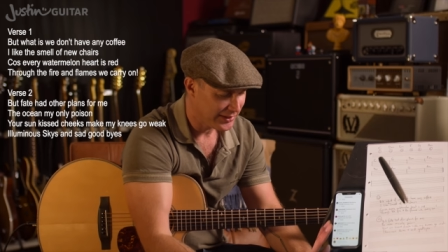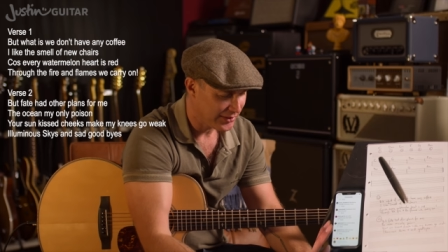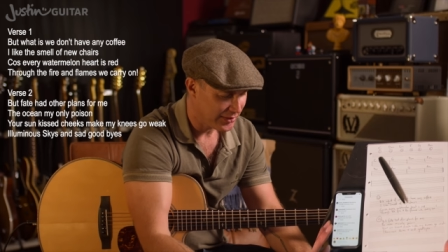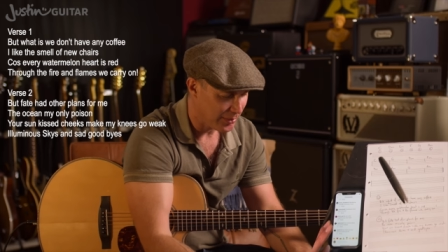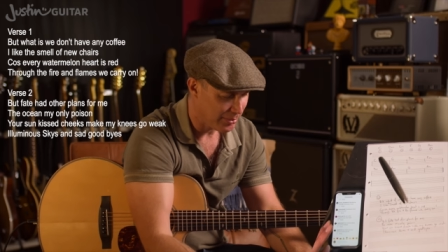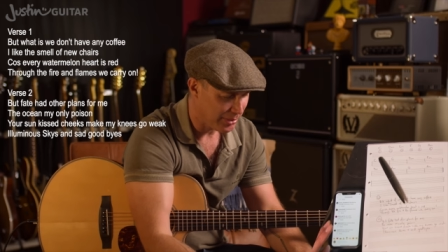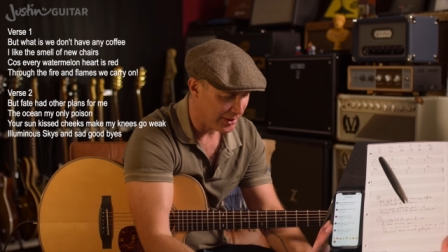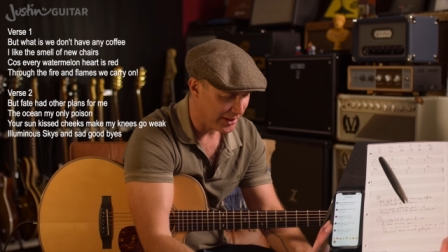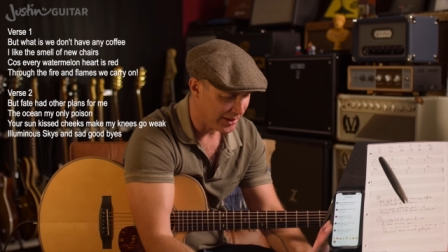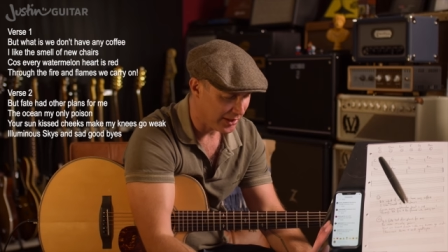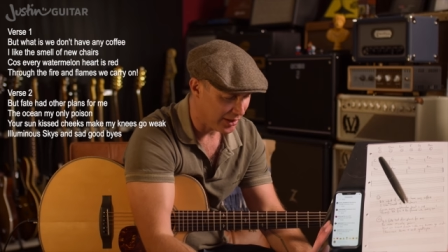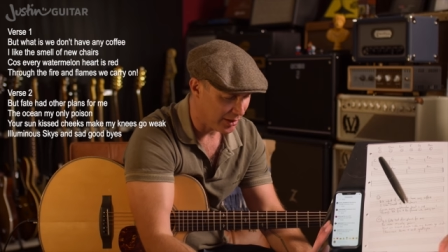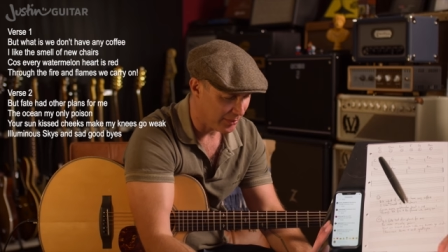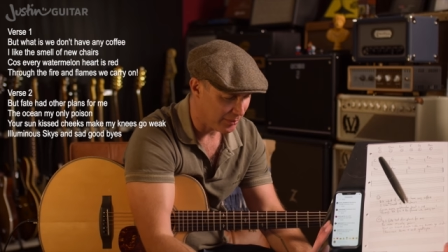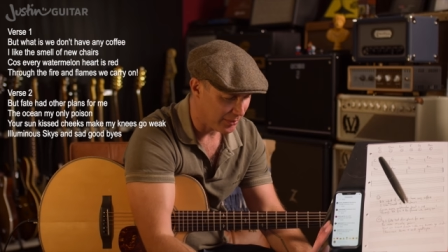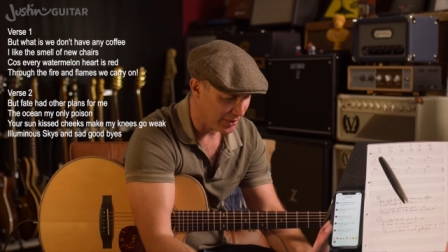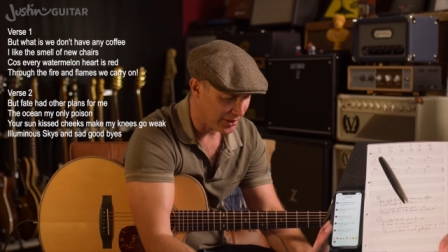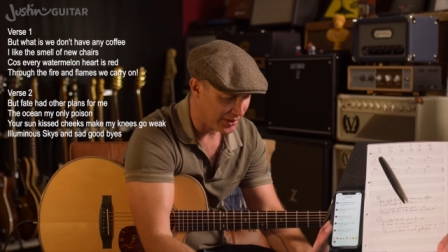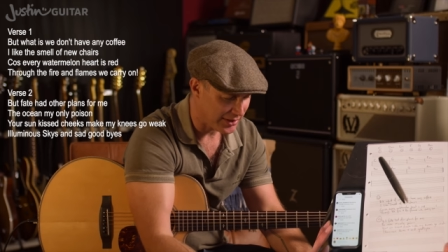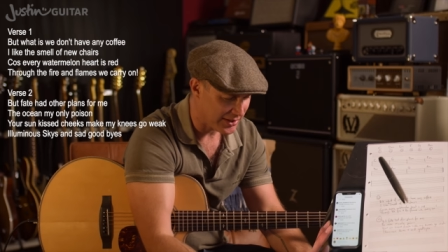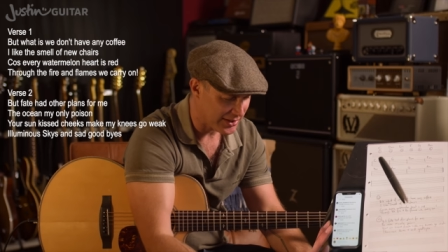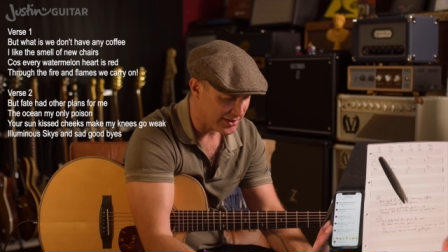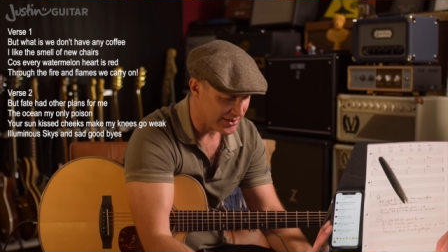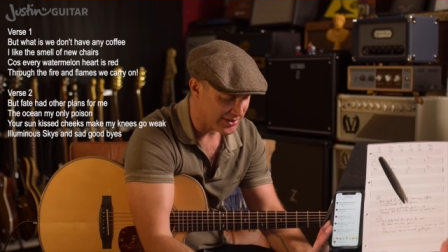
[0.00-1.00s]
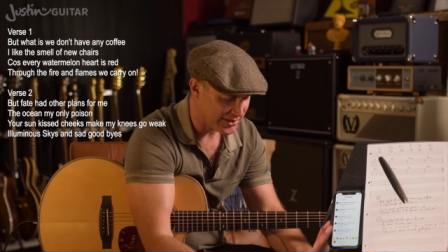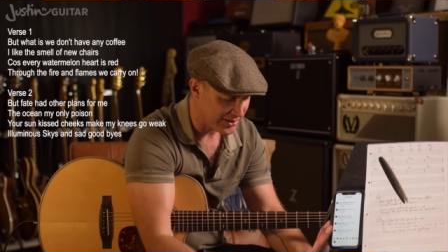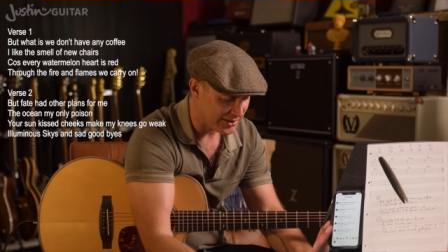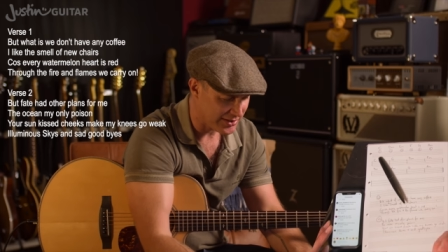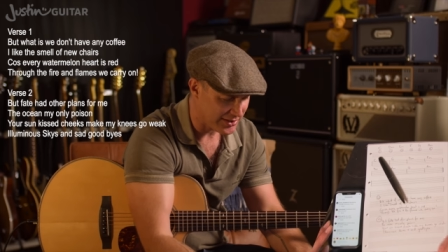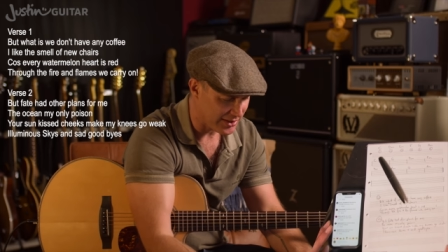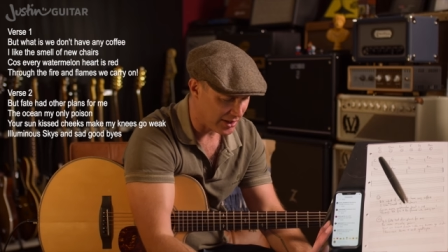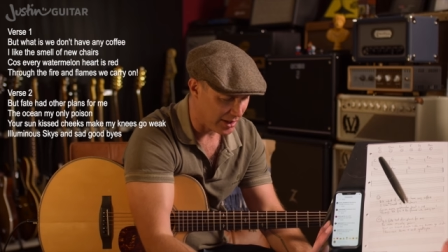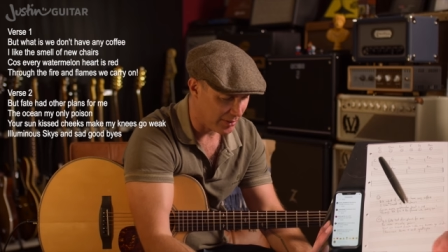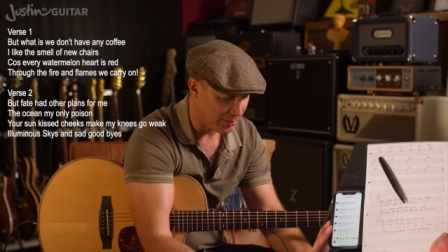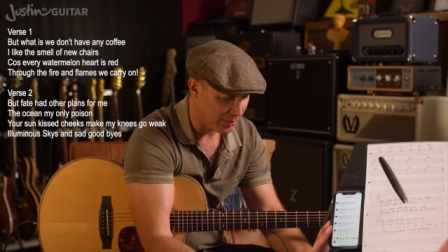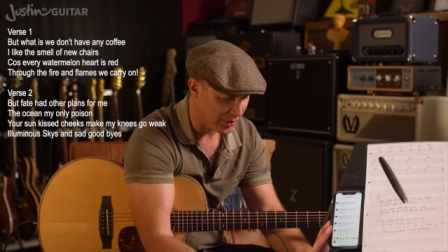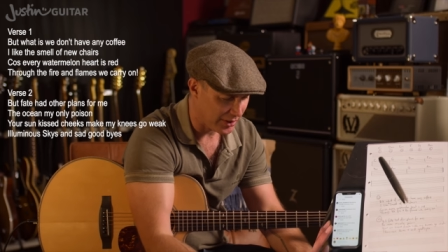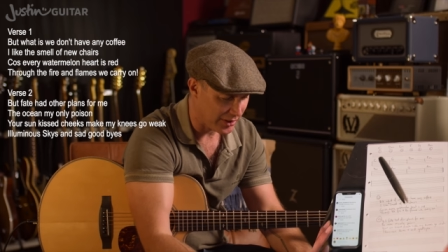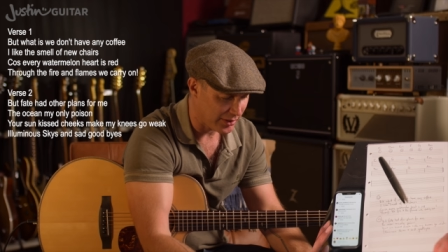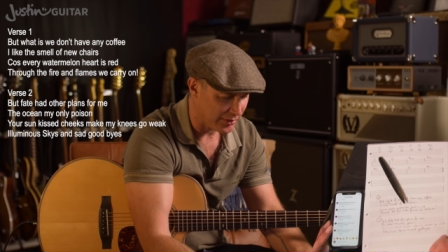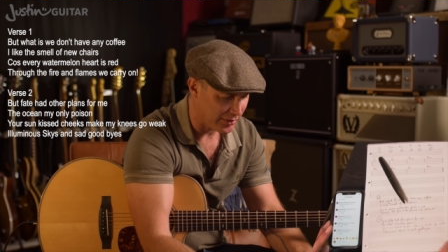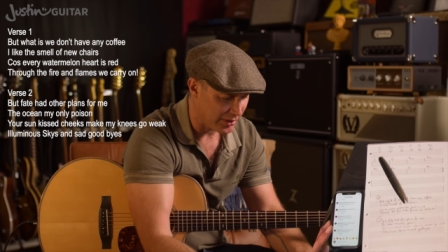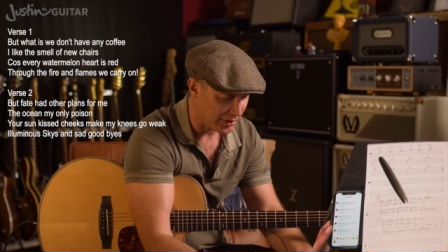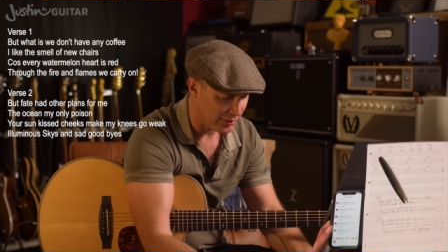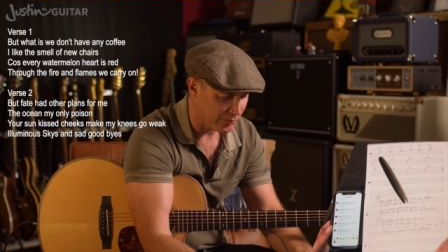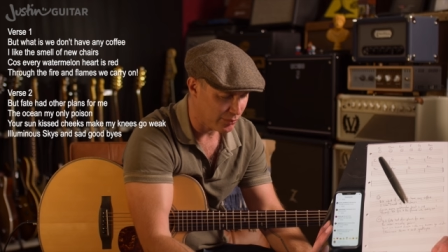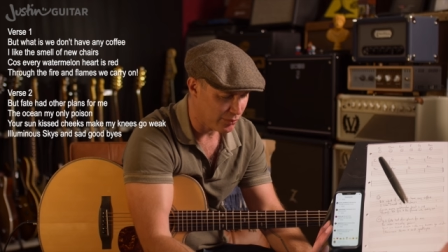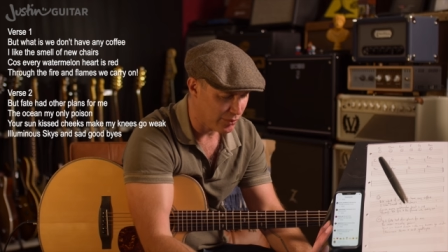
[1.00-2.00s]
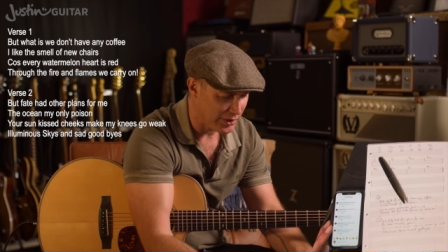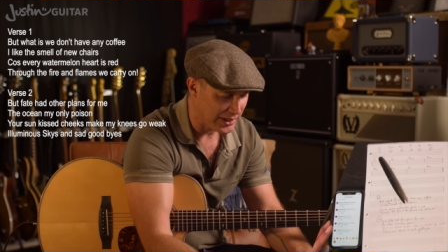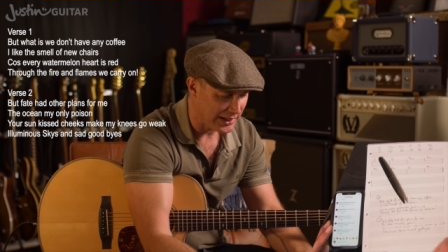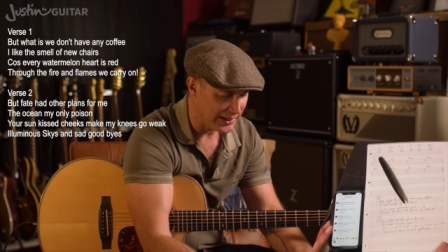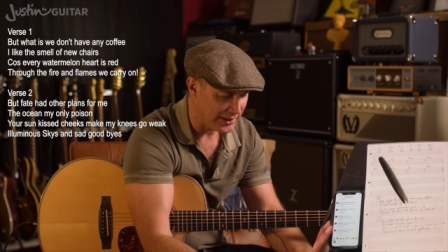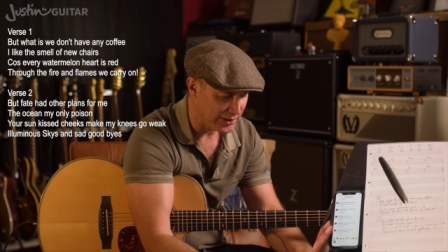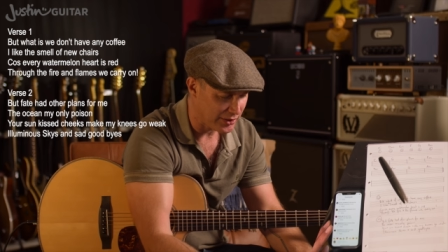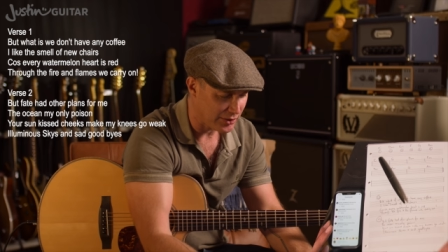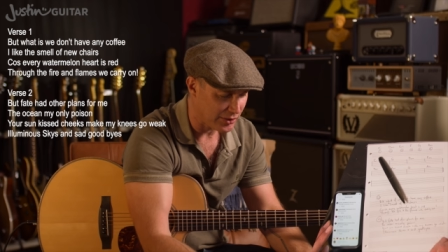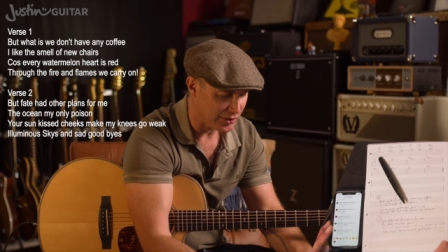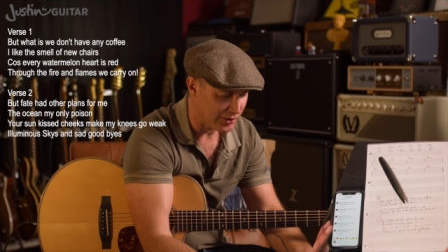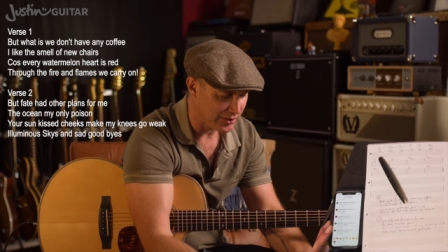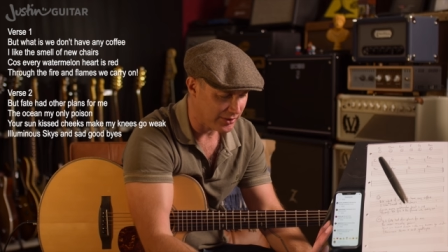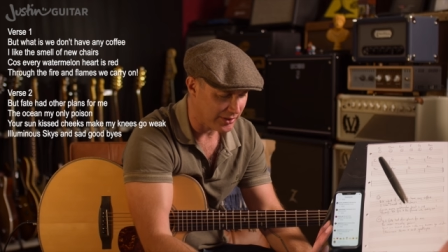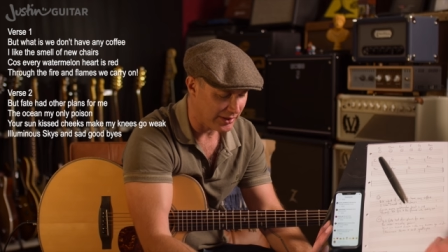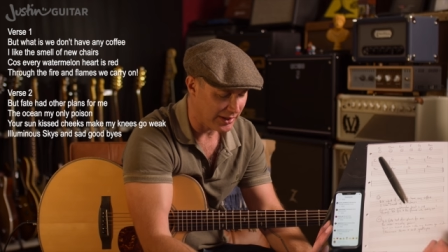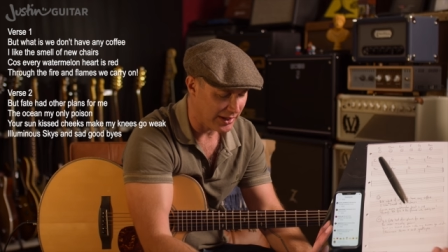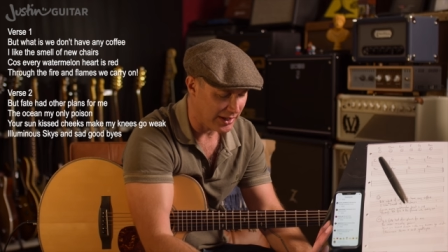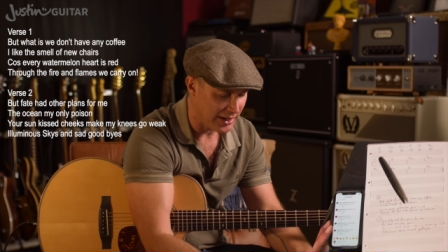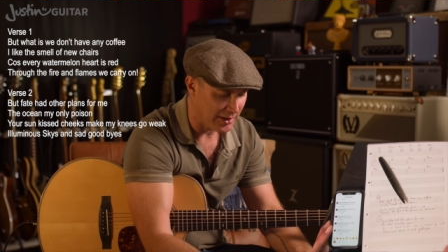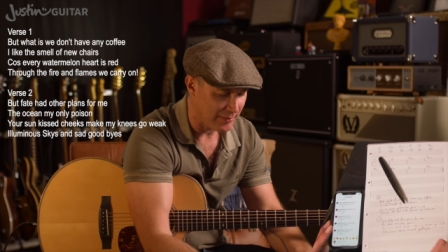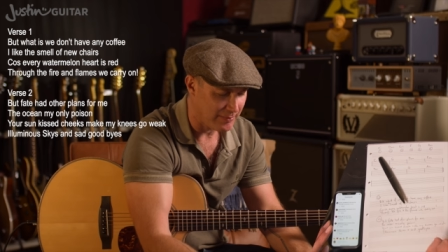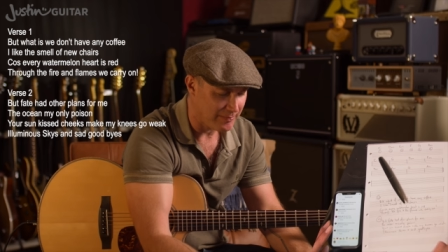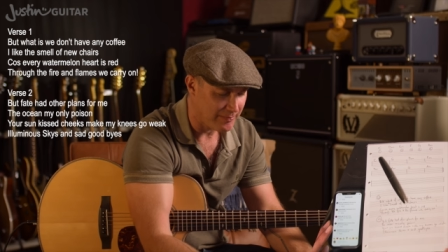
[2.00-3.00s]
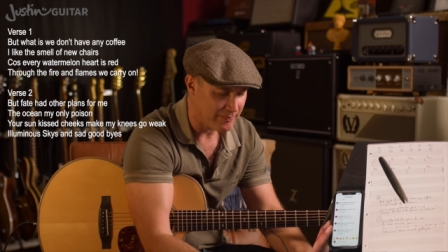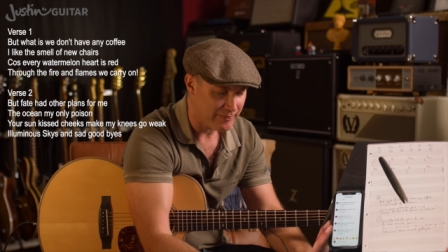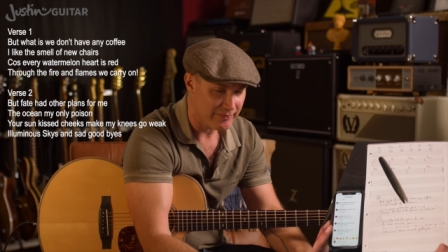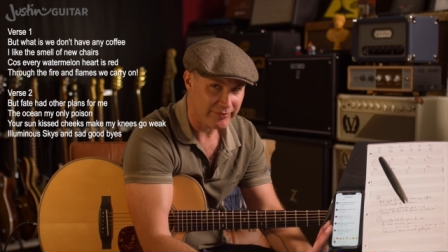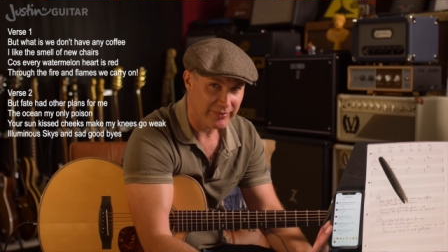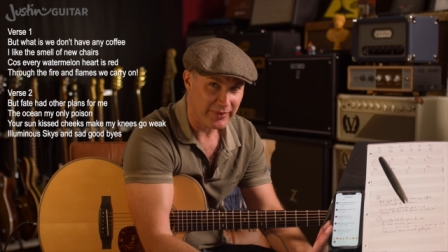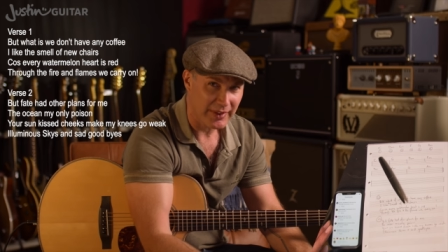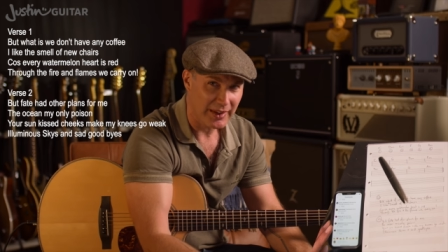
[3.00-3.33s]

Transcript: depending on what it is, because I want a, a really good um,